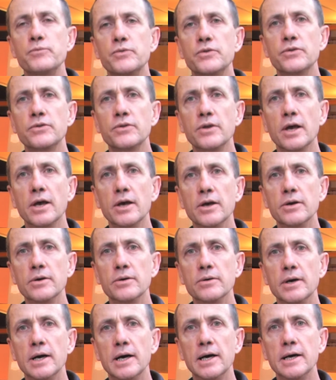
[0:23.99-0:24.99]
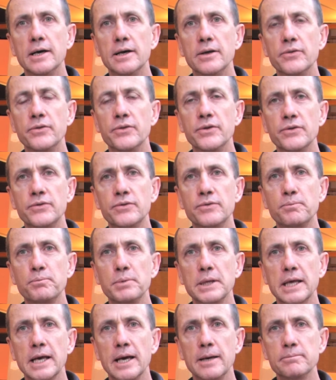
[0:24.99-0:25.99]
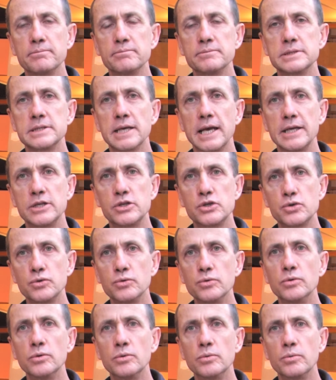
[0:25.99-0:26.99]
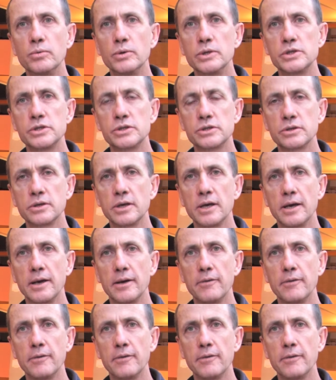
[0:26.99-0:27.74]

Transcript: So this becomes a tool which